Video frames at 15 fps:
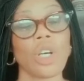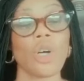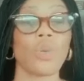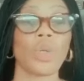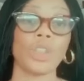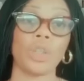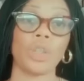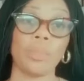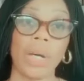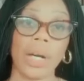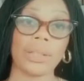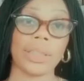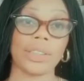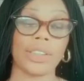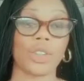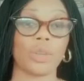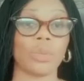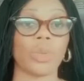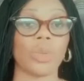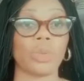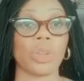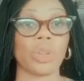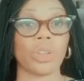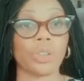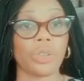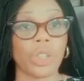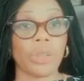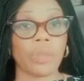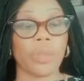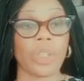when your powders are supposed to be
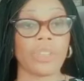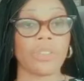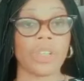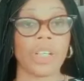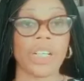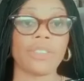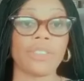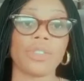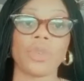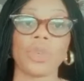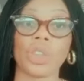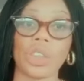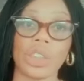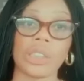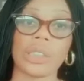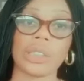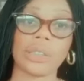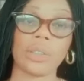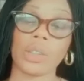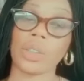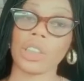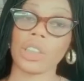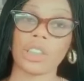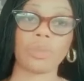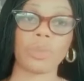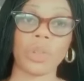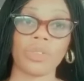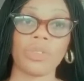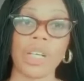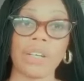3.5 to 6 or
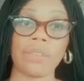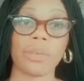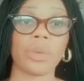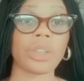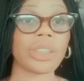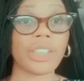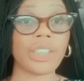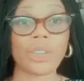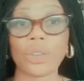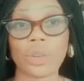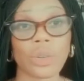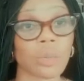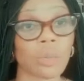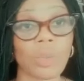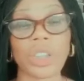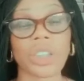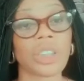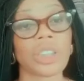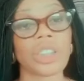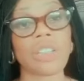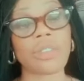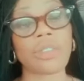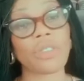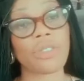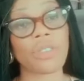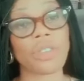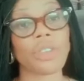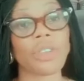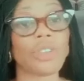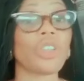6.5. What are you going to pH 7
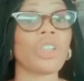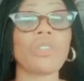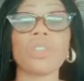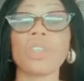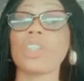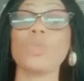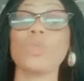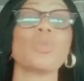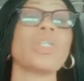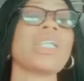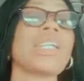for? Your ingredient will